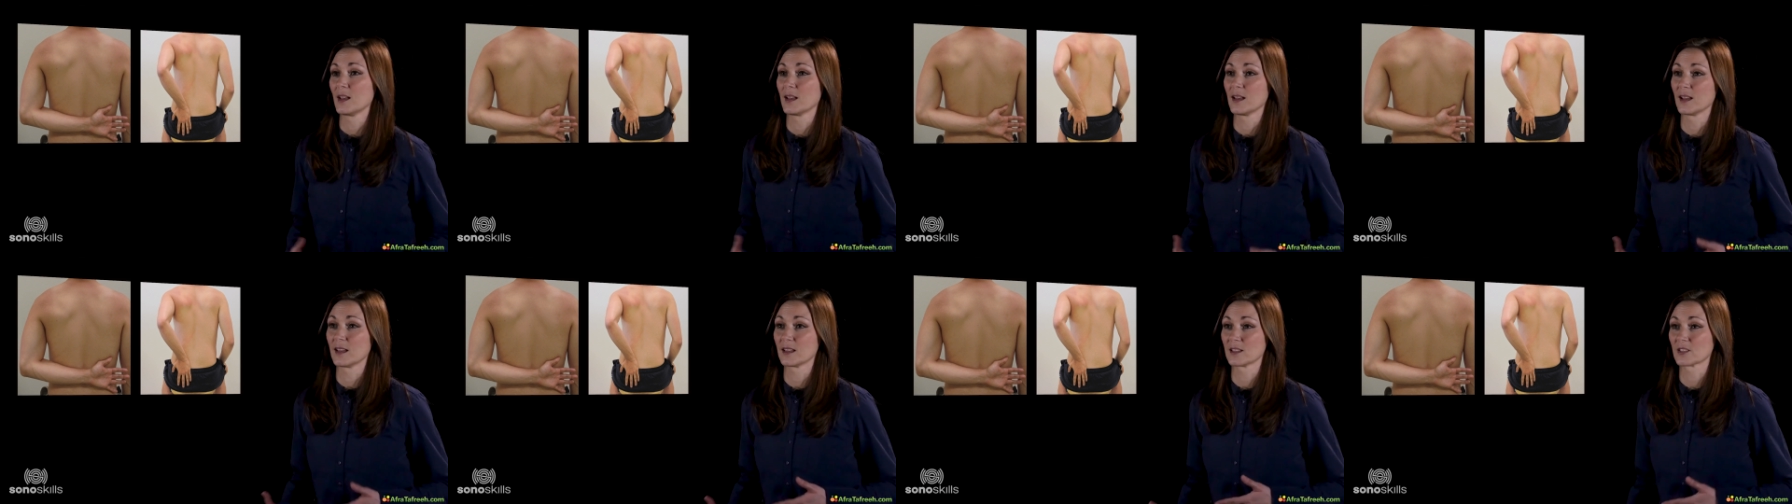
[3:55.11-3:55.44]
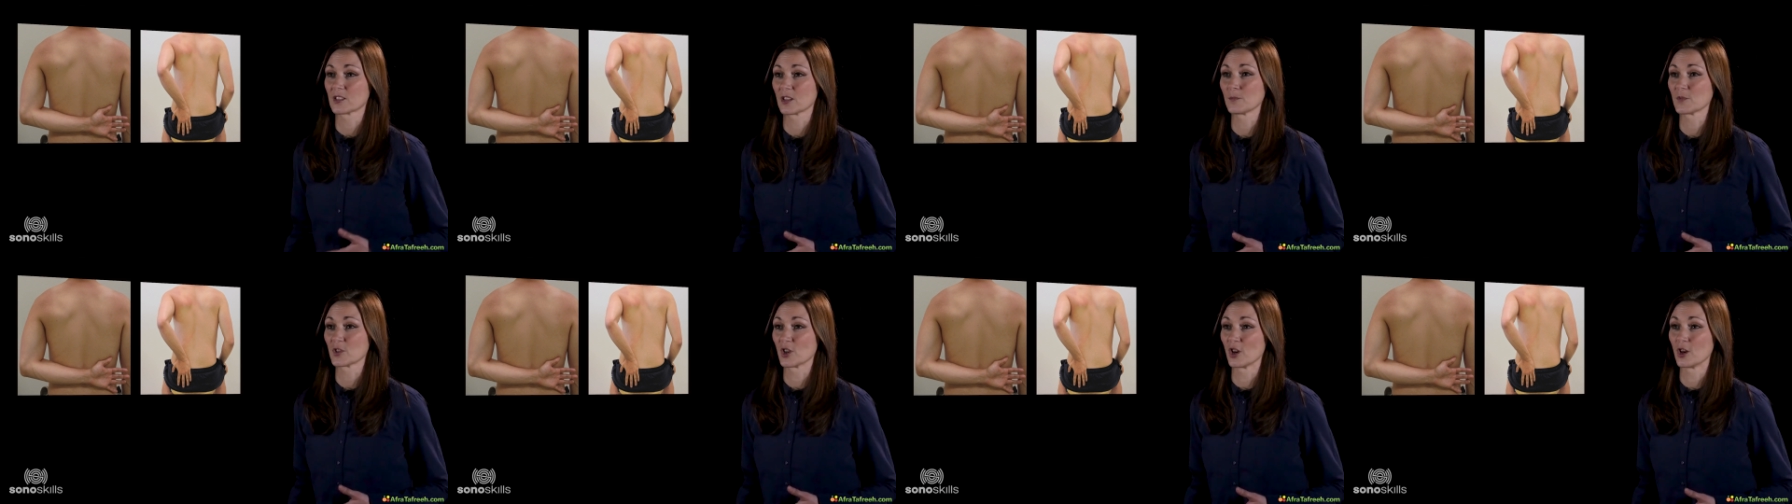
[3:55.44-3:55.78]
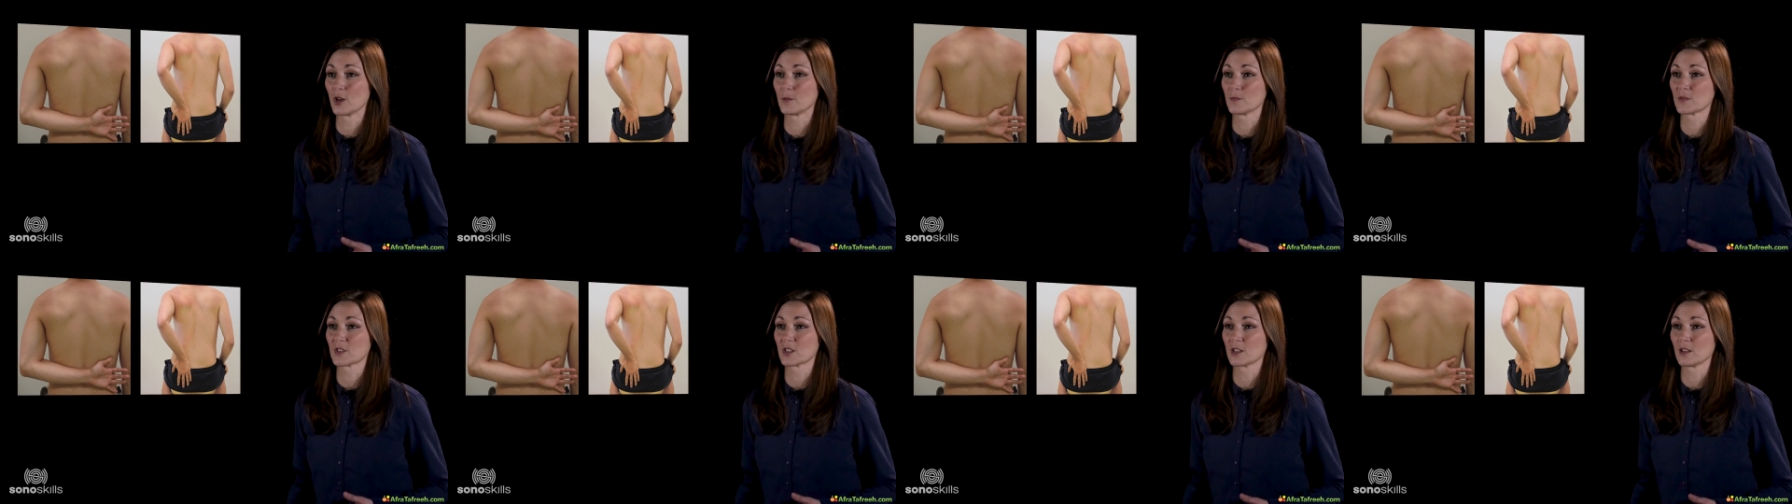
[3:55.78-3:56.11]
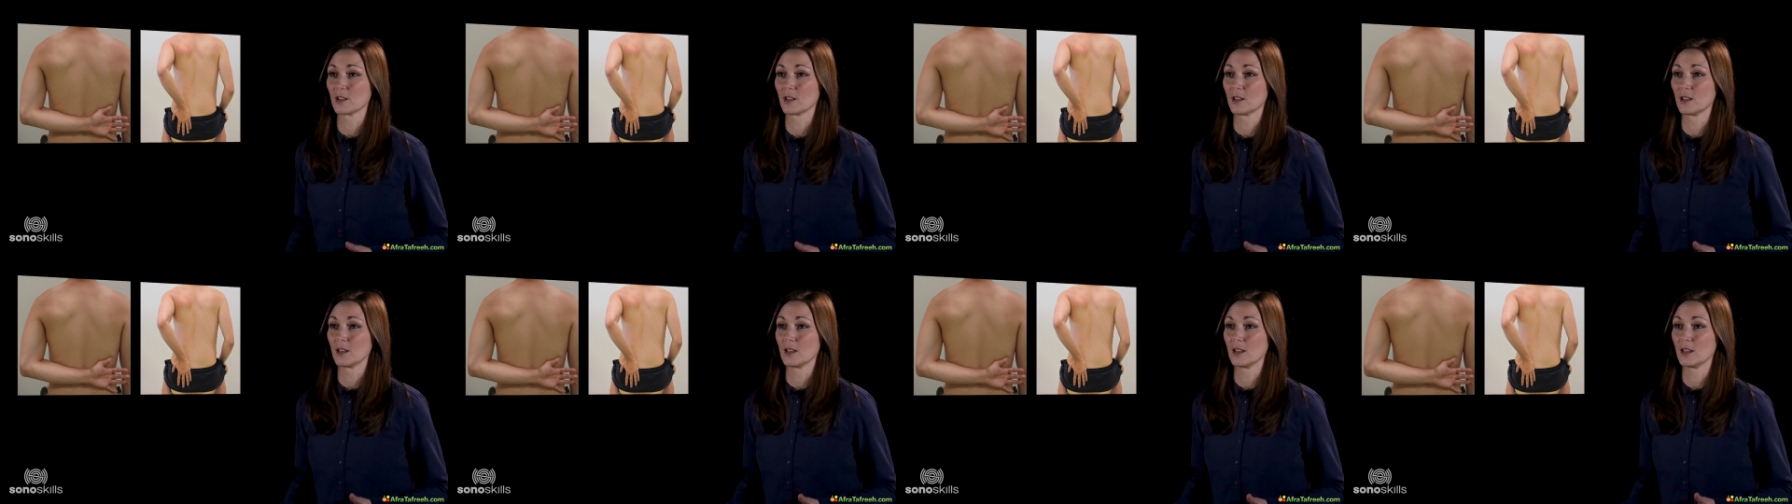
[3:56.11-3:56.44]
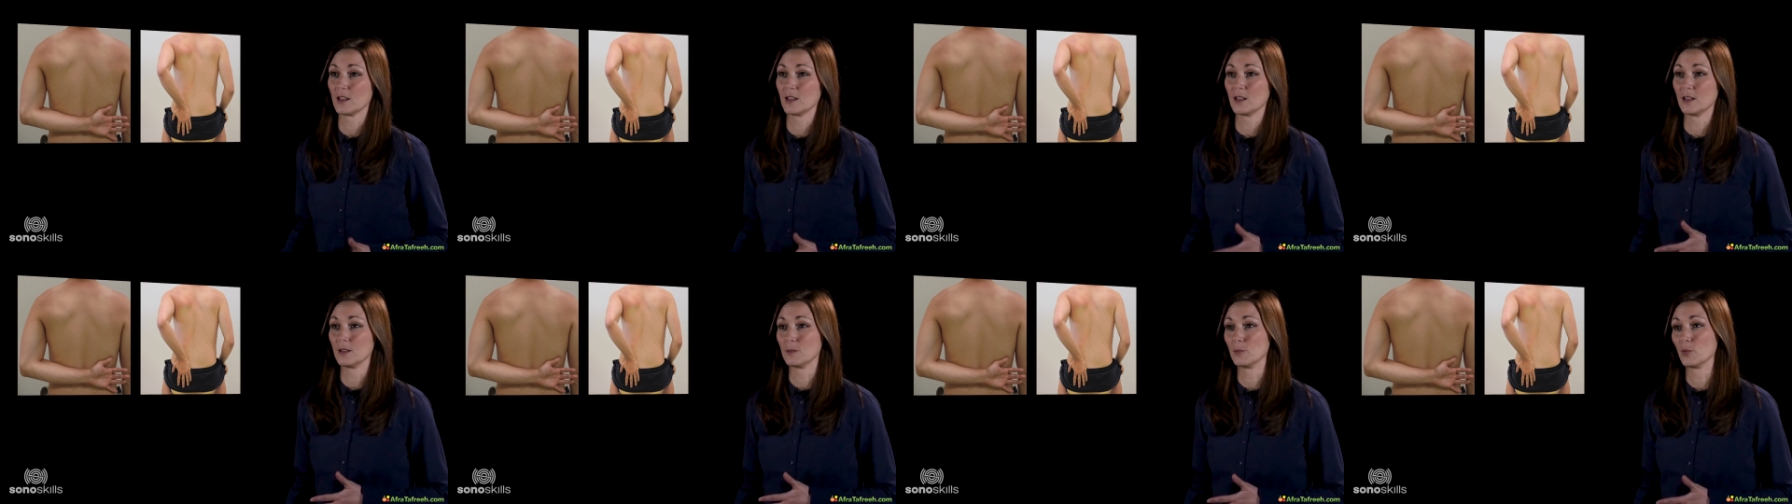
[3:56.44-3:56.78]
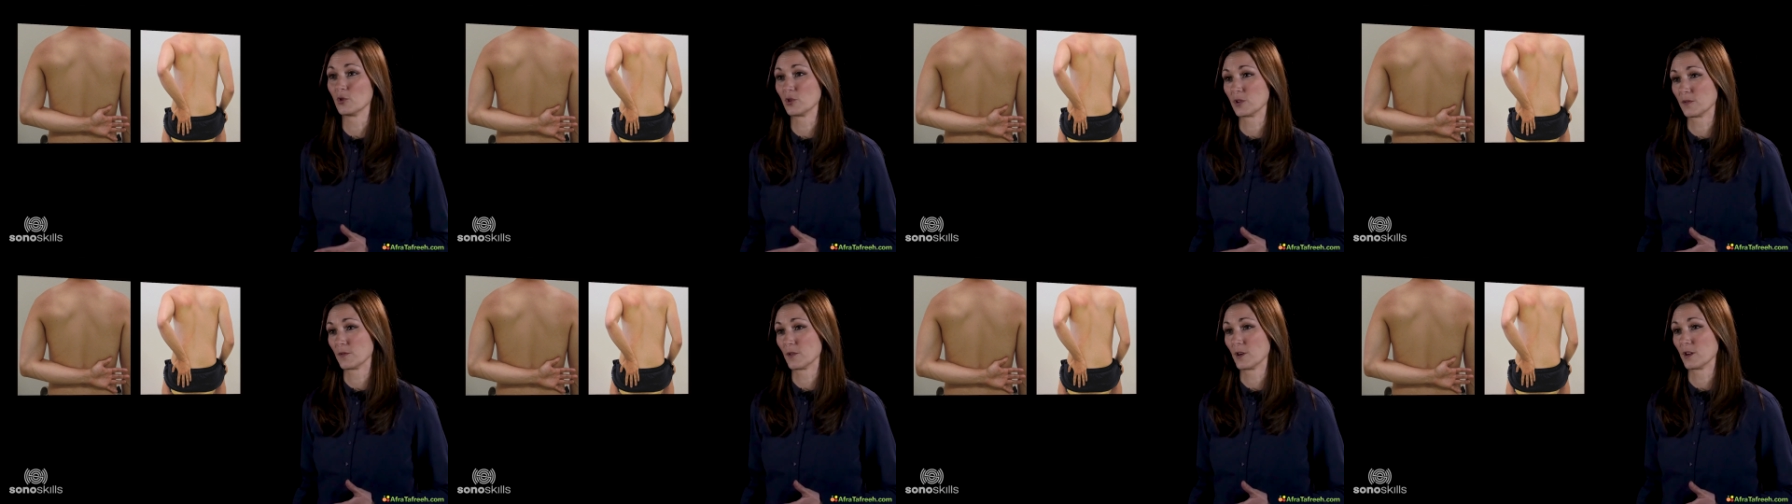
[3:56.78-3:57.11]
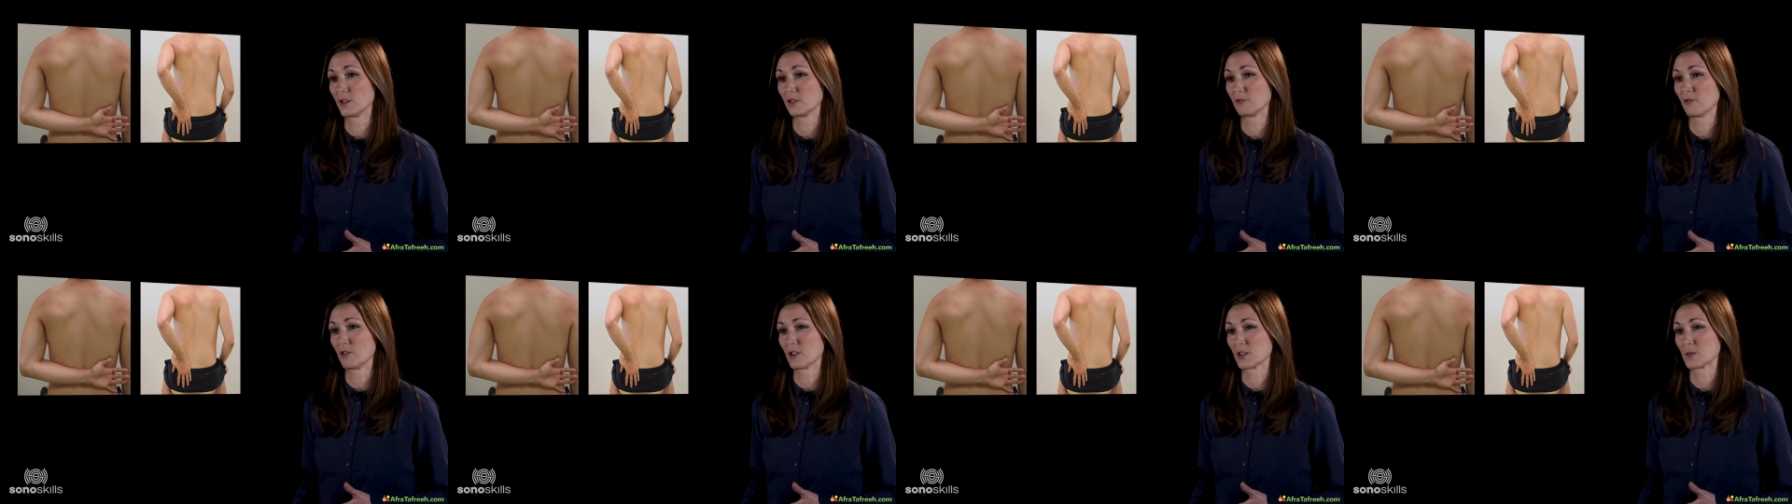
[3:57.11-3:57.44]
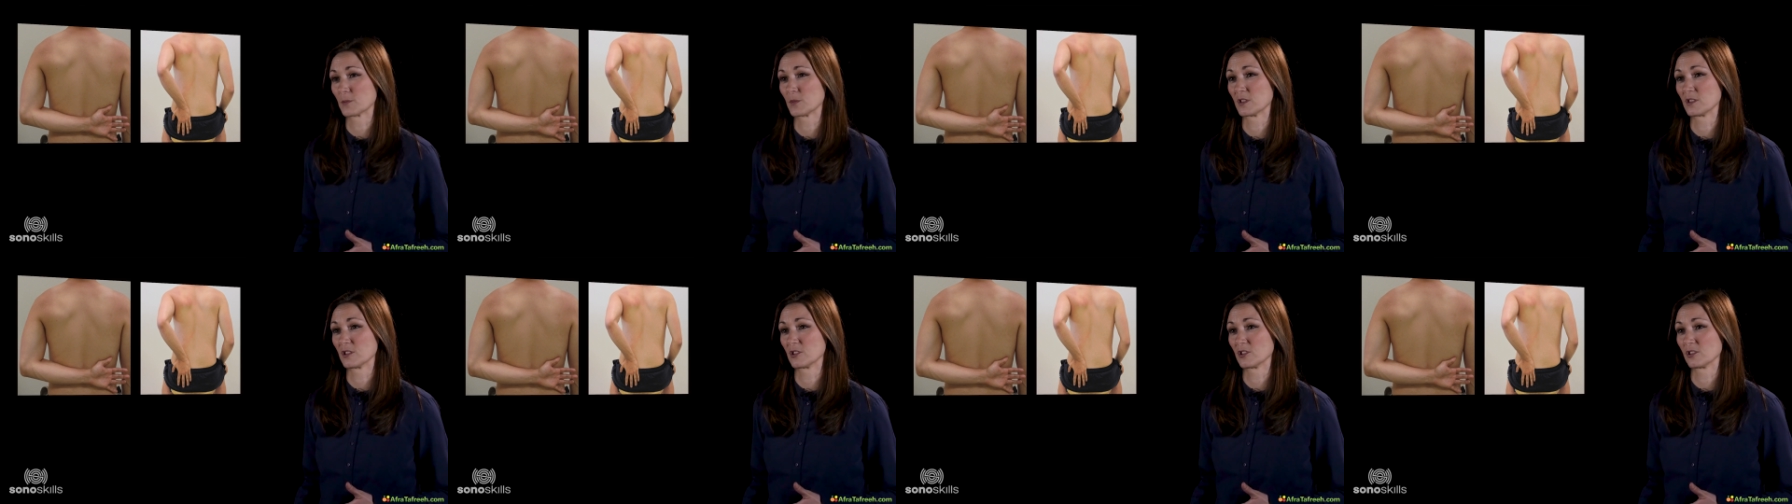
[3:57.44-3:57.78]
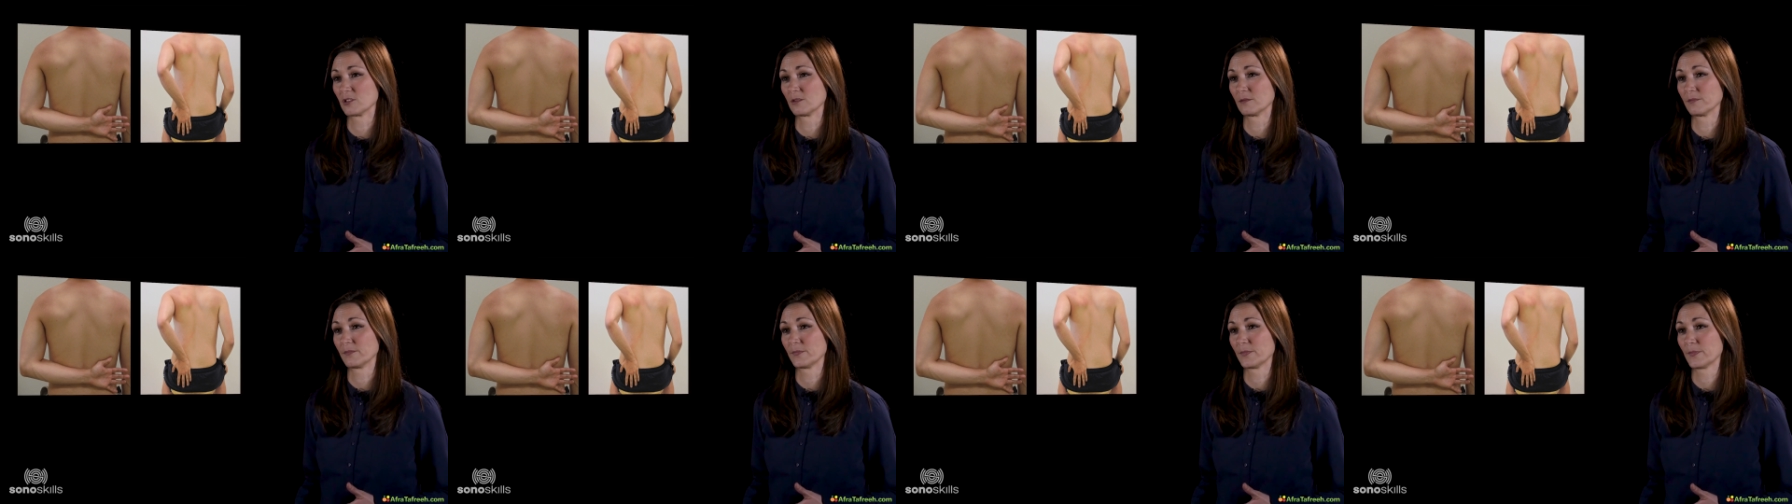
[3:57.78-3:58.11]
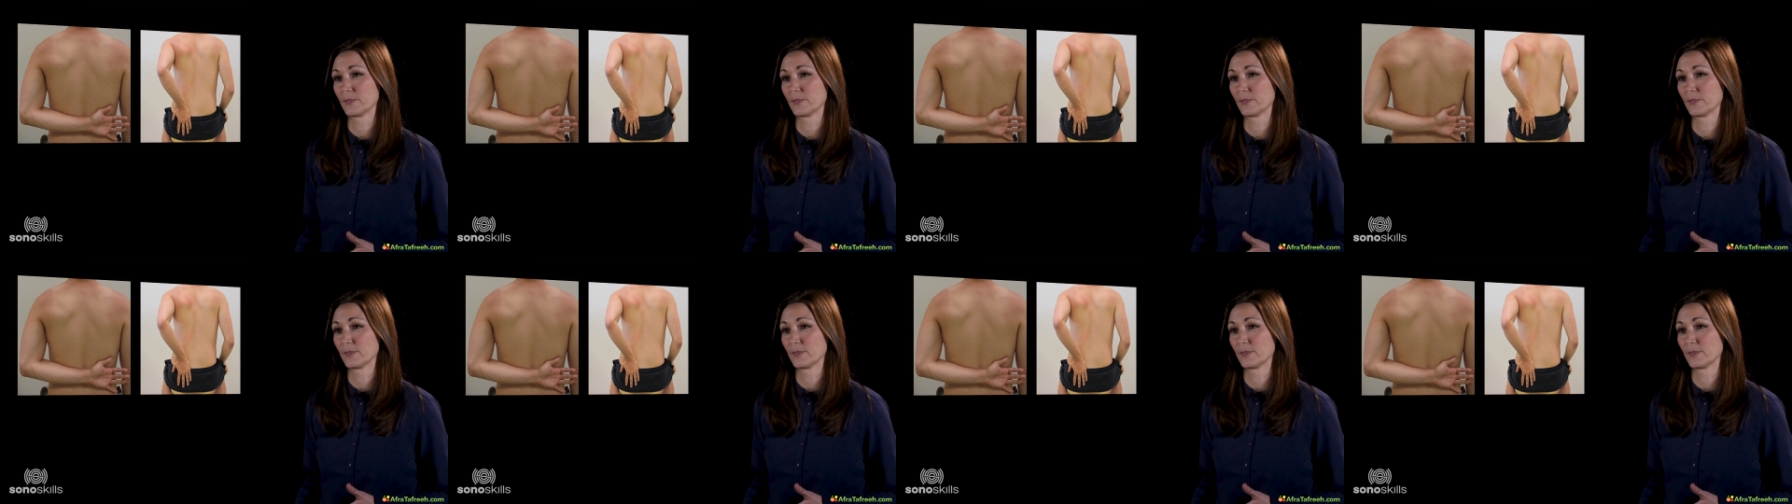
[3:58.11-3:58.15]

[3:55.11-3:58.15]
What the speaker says: and sometimes in modified cras position.